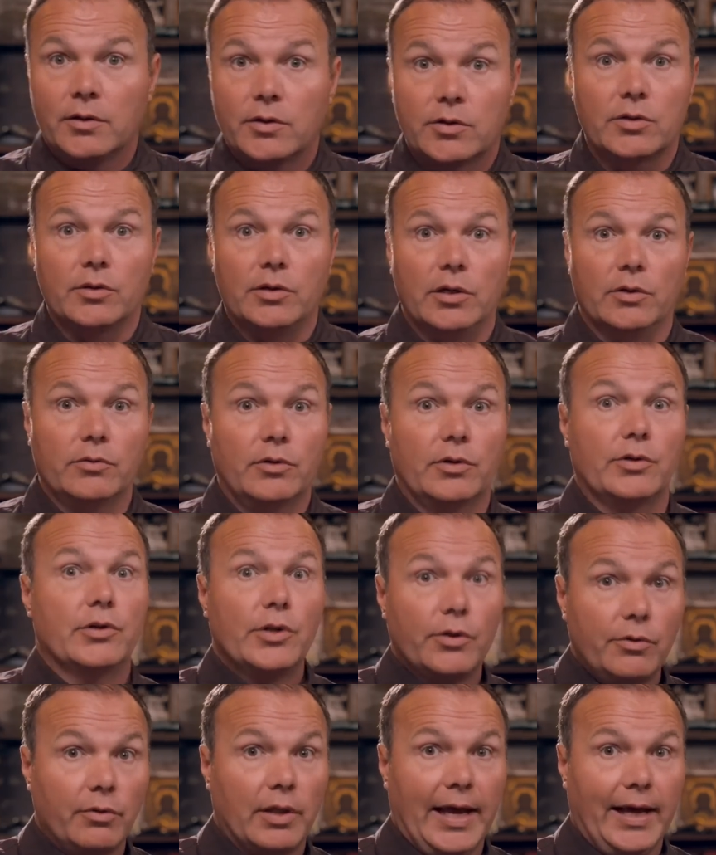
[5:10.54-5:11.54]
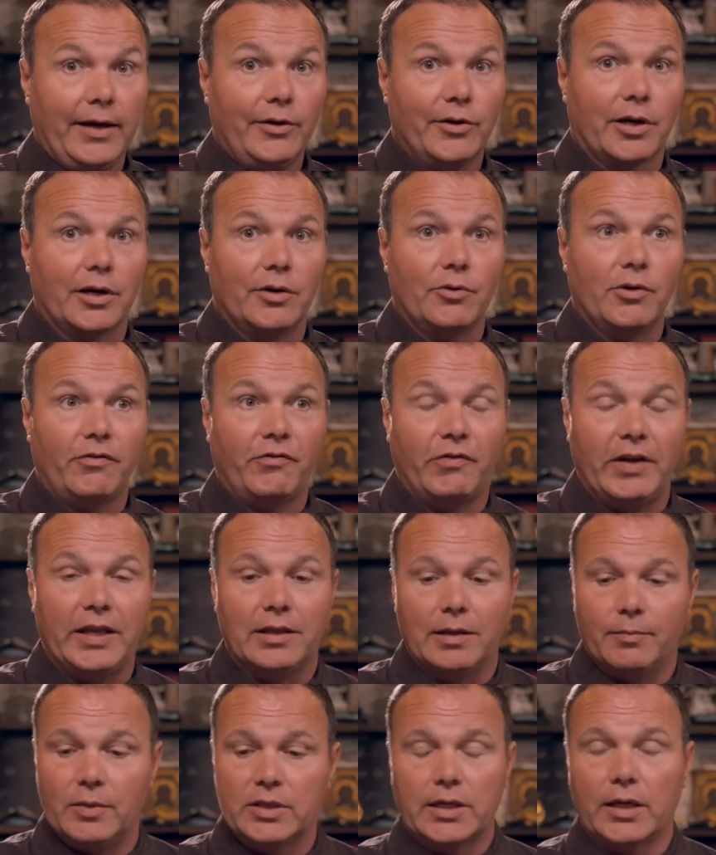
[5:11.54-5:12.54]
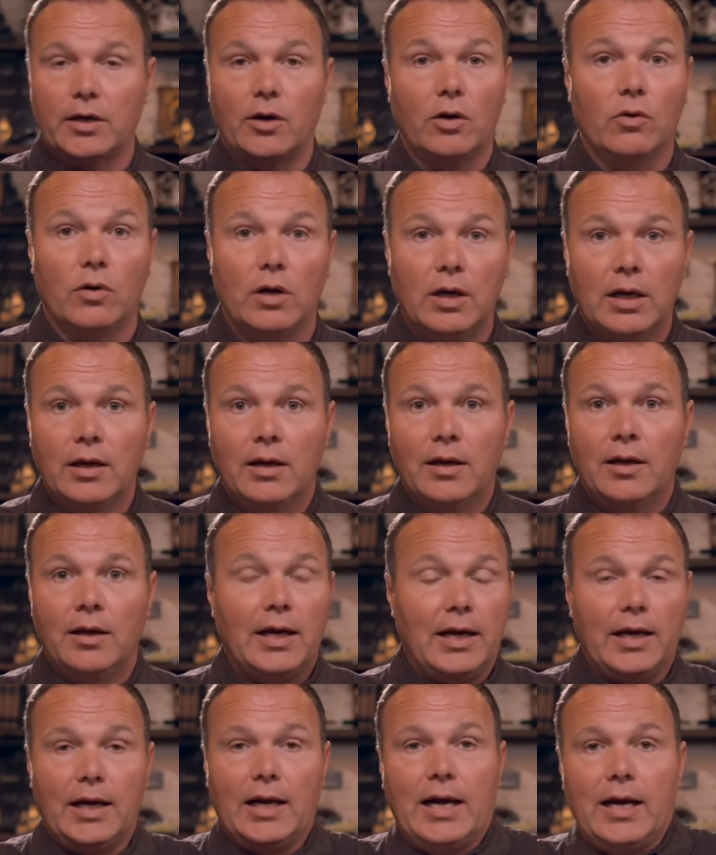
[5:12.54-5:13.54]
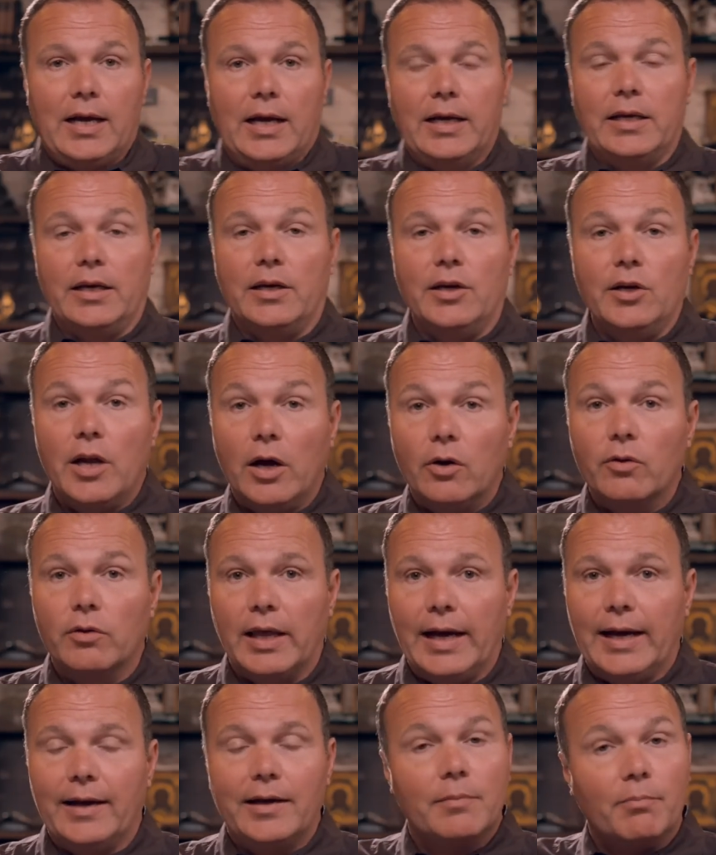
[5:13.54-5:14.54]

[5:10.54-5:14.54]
So don't do that. You're going to offend them. I was like, oh, I, I didn't know that.